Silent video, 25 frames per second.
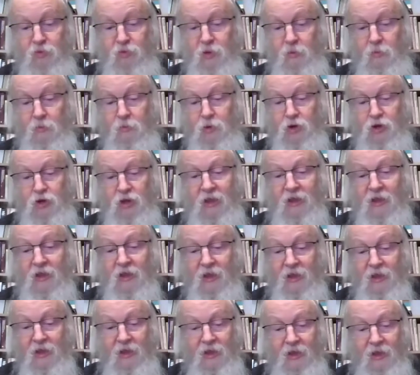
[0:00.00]
machine
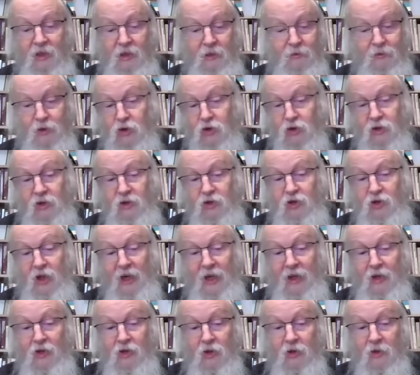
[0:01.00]
learning, artificial
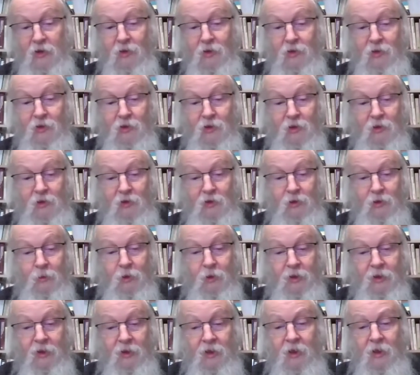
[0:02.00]
intelligence, and
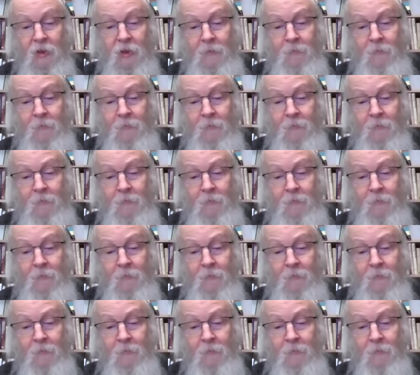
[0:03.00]
so on,